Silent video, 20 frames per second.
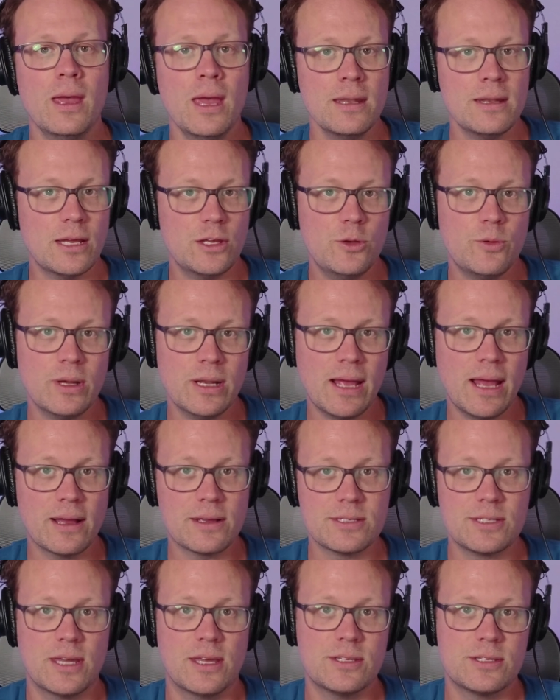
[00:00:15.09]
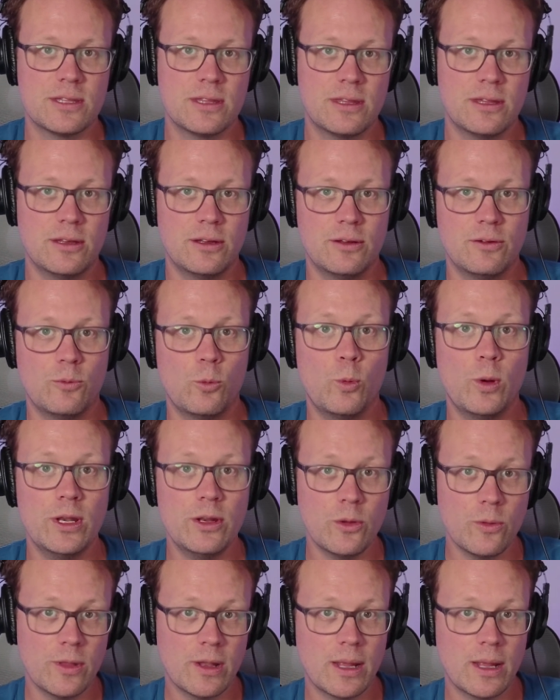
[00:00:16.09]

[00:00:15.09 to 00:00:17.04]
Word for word: Now you can access the window that